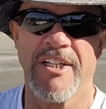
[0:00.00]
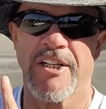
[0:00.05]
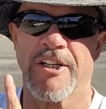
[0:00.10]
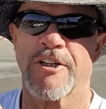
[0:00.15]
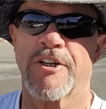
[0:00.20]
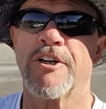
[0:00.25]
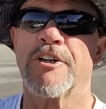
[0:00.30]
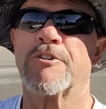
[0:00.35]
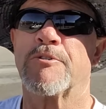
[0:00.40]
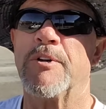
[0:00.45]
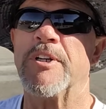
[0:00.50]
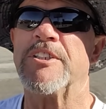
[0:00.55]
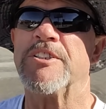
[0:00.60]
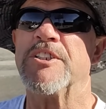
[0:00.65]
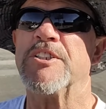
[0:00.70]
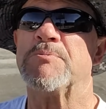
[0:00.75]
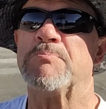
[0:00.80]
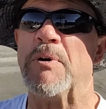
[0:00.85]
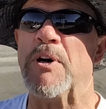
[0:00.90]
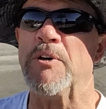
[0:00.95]
Good greasy
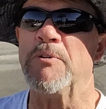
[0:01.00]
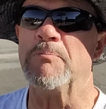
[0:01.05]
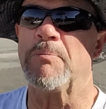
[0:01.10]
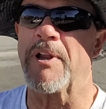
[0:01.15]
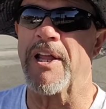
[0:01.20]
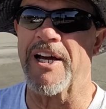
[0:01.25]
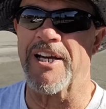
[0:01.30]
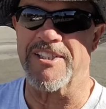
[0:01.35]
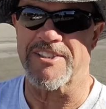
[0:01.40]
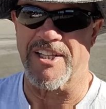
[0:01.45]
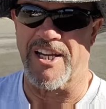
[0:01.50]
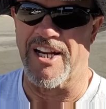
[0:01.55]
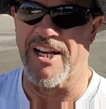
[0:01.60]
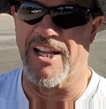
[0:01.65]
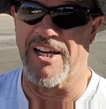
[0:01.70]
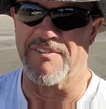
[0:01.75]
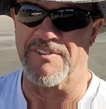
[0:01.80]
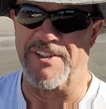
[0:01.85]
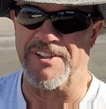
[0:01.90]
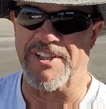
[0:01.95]
spoon place, I
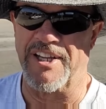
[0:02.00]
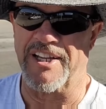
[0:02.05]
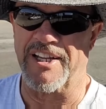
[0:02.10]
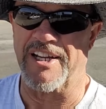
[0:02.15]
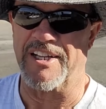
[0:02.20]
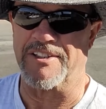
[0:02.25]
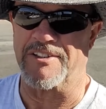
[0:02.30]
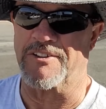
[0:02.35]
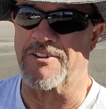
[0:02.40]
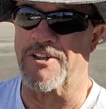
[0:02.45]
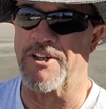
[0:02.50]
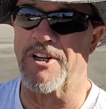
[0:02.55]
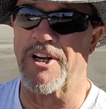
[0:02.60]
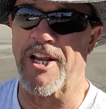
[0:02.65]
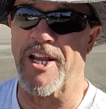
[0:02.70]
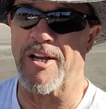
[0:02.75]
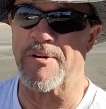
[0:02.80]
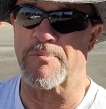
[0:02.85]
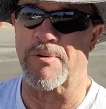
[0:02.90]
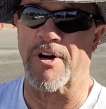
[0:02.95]
love it. They got good
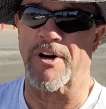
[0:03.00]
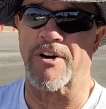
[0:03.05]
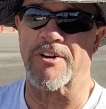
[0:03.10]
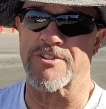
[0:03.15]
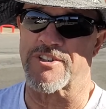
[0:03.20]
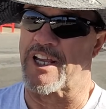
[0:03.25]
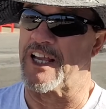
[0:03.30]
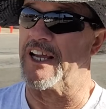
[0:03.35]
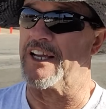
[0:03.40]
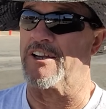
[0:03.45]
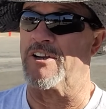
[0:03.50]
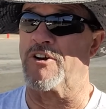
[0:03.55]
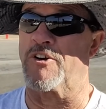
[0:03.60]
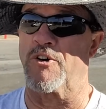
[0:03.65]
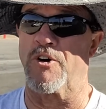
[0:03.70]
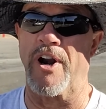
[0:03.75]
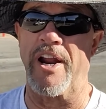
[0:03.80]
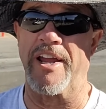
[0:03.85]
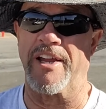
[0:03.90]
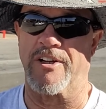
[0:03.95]
hamburgers, they got
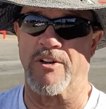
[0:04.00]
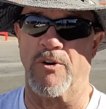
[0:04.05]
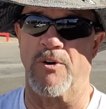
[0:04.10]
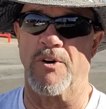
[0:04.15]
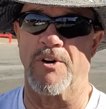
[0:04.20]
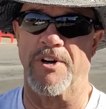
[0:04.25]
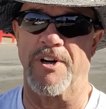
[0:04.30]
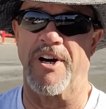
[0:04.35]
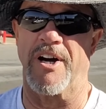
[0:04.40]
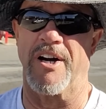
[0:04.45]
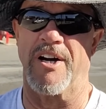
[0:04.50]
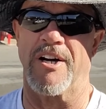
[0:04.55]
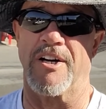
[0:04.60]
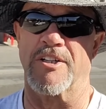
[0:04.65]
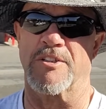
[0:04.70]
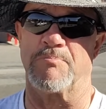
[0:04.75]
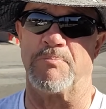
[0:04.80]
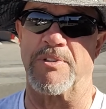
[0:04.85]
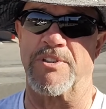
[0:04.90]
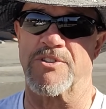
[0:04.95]
great corn
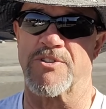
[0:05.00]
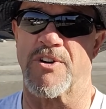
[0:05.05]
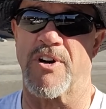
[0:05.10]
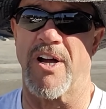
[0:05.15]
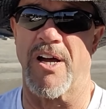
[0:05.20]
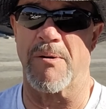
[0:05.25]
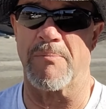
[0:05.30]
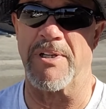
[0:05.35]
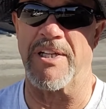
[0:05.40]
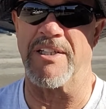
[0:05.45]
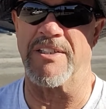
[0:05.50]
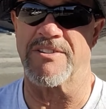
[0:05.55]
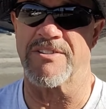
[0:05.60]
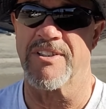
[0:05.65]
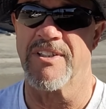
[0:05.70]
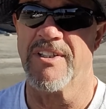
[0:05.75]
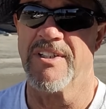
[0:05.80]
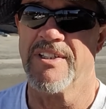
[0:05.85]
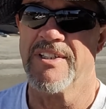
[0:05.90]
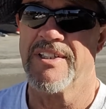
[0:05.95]
dogs, pastrami's,
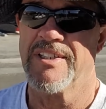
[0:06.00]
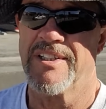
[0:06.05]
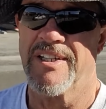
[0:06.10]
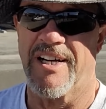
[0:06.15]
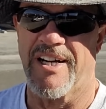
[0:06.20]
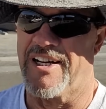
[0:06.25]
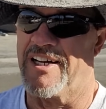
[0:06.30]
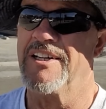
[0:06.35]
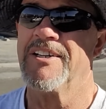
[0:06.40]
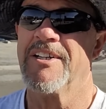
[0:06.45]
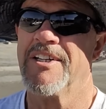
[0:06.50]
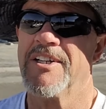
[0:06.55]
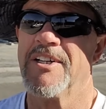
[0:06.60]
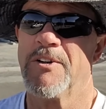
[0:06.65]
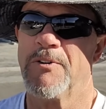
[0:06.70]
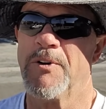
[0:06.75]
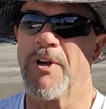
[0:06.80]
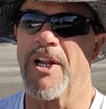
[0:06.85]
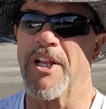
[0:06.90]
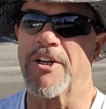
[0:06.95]

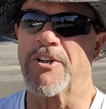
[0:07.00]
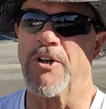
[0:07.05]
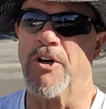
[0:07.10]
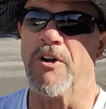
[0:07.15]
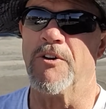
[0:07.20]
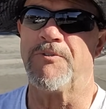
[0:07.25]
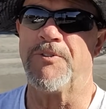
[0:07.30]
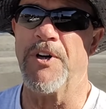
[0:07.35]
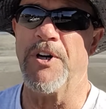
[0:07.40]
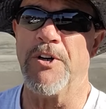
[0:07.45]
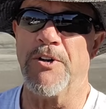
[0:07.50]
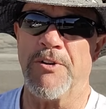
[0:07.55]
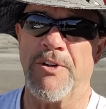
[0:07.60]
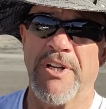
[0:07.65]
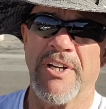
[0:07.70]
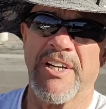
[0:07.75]
really cool food.